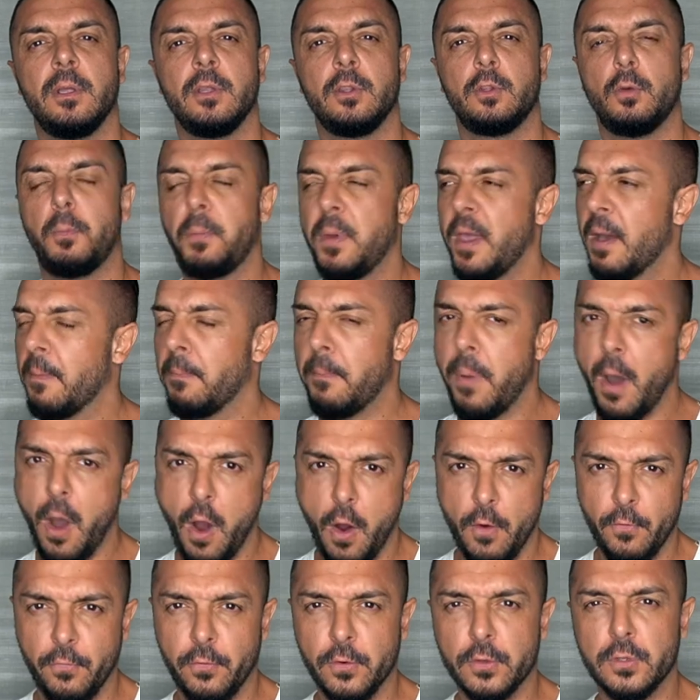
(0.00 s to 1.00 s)
To be a
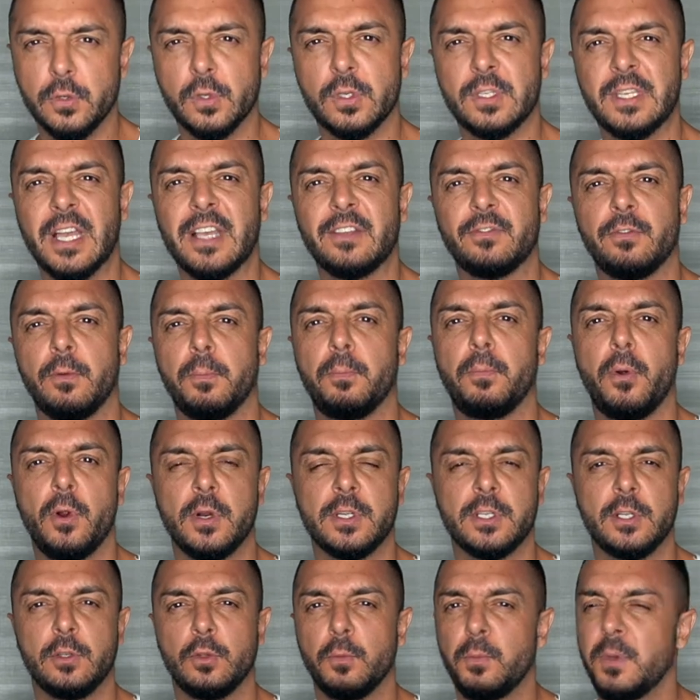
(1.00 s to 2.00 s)
powerful, successful
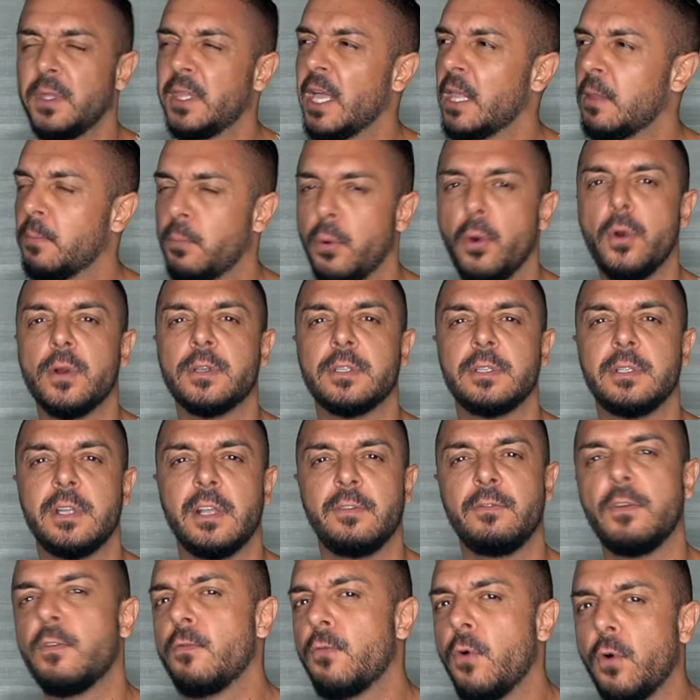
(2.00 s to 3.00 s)
person, to be that person that
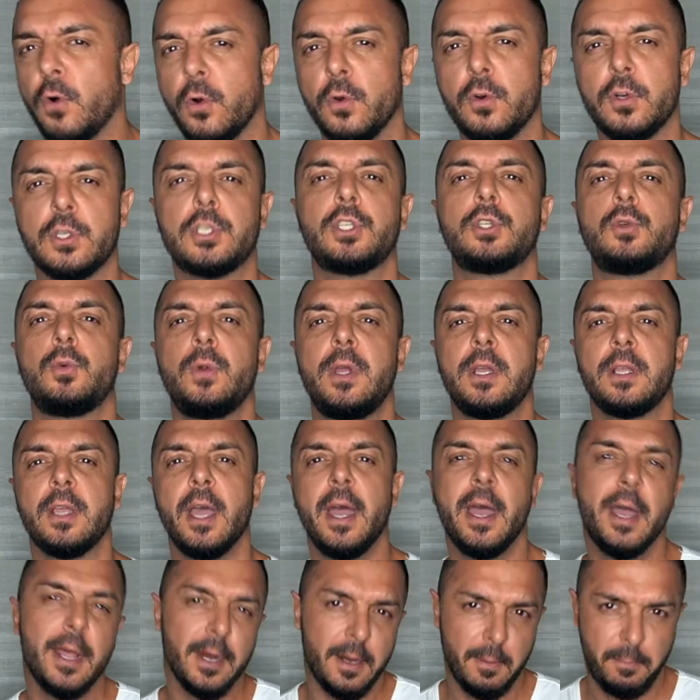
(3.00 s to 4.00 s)
we walk on the street,
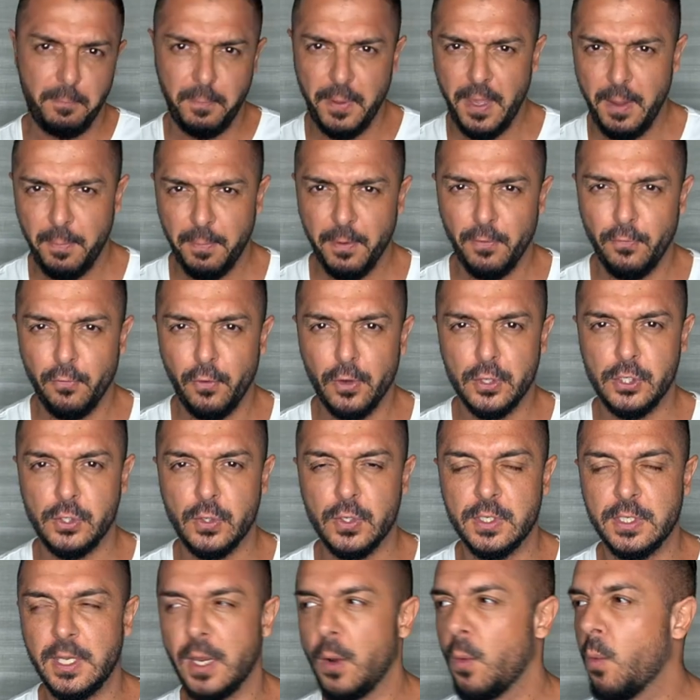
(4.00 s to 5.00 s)
the people watch you
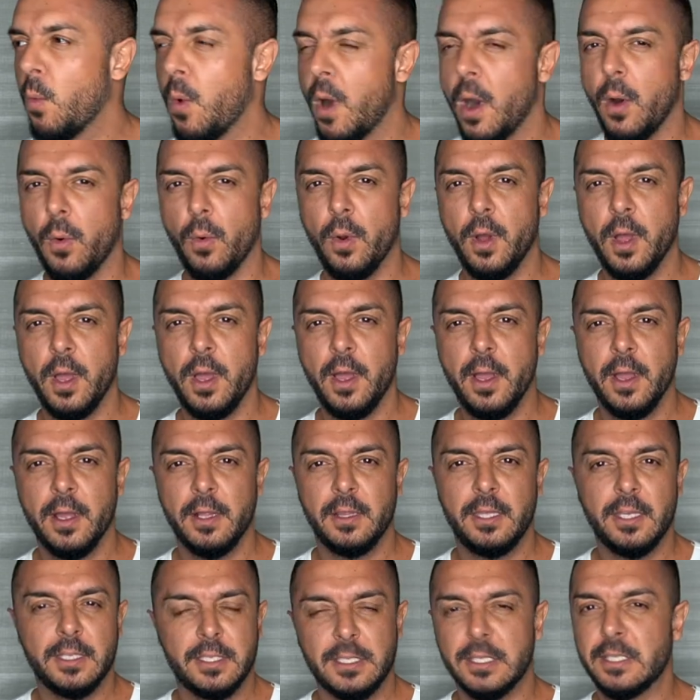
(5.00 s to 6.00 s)
and say, wow,
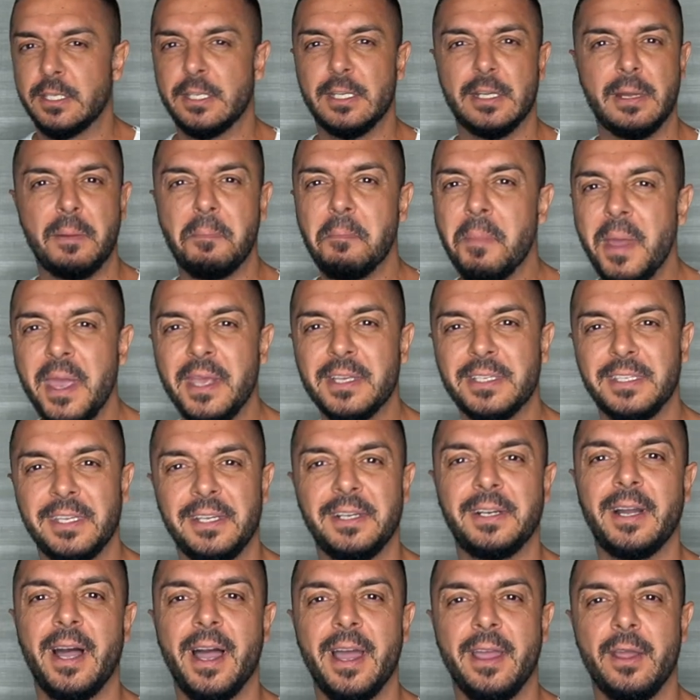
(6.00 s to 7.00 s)
this is an amazing
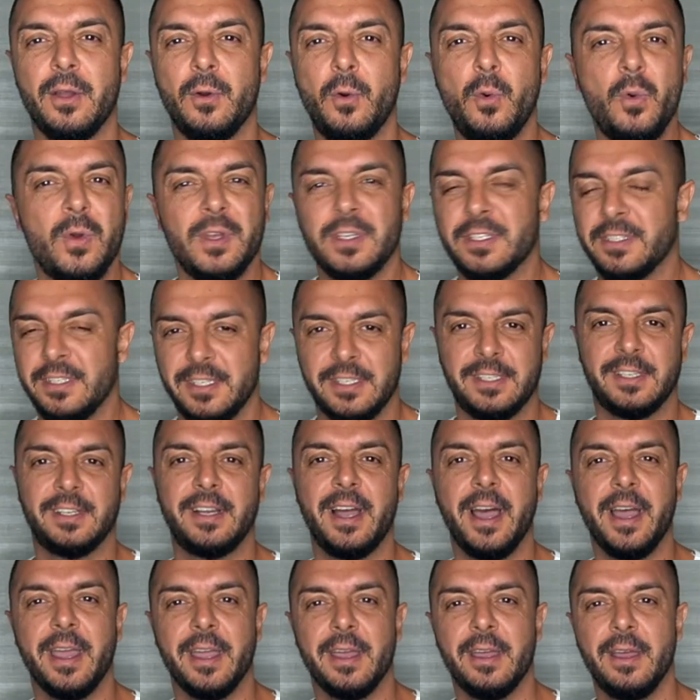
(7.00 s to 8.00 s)
guy. Who is this
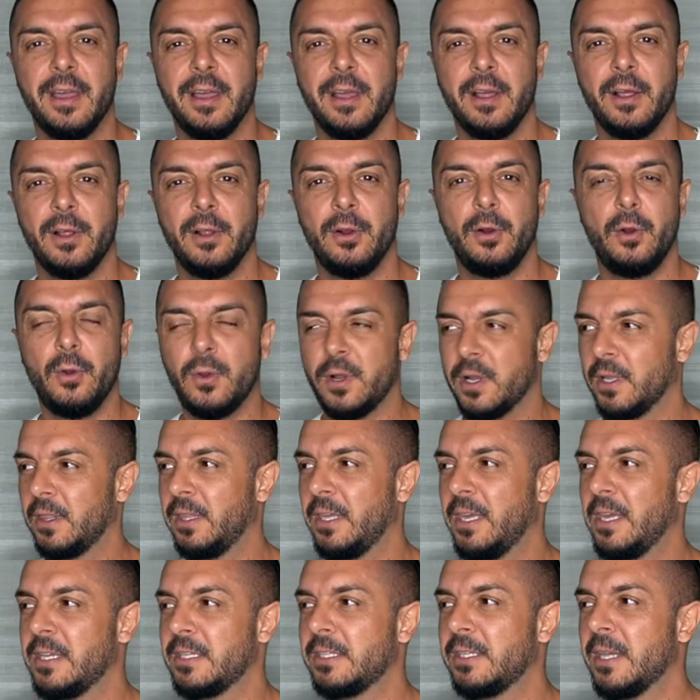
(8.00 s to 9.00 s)
guy? Look at
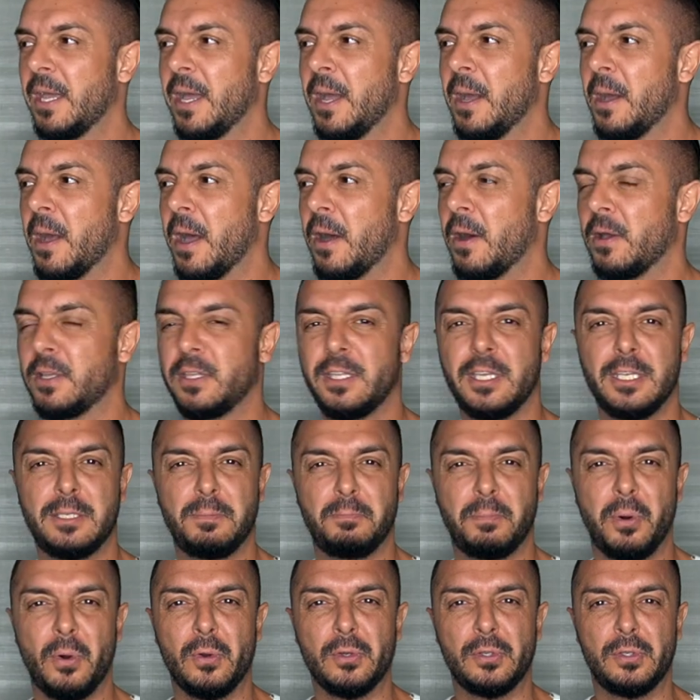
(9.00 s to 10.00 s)
his
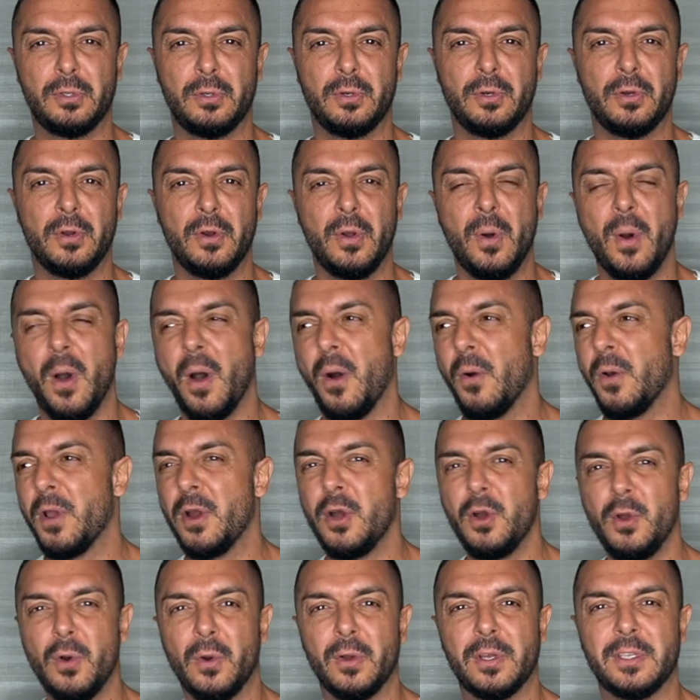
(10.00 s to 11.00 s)
posture, you know, how he
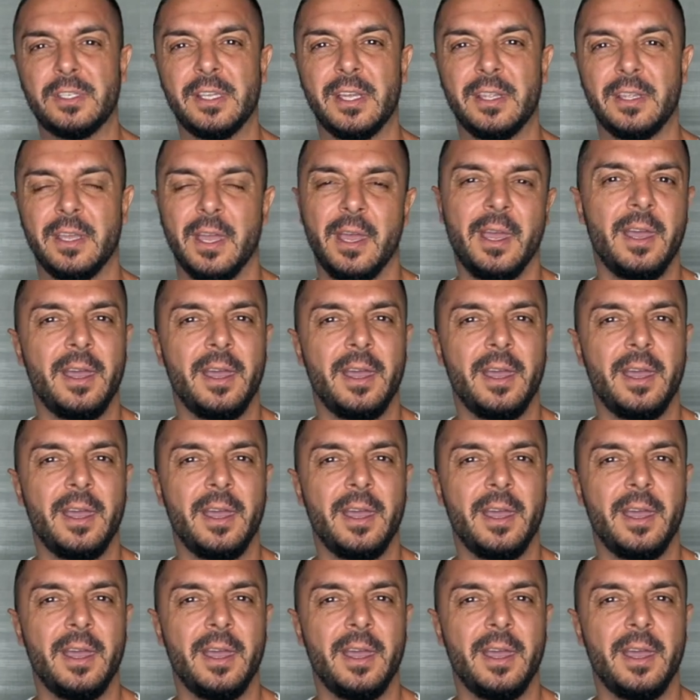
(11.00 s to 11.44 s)
looks. And